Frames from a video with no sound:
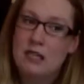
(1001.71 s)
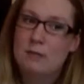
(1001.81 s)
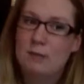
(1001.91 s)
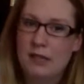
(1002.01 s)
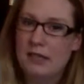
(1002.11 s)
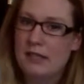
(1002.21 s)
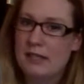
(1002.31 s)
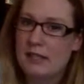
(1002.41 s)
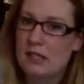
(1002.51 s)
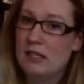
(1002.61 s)
because
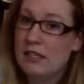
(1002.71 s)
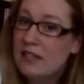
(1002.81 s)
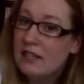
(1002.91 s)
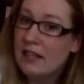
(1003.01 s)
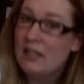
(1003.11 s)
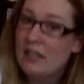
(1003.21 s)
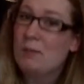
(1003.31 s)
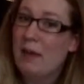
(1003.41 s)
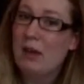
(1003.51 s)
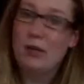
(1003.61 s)
it doesn't like cheap
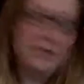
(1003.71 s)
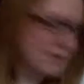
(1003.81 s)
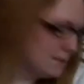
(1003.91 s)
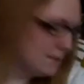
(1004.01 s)
batteries.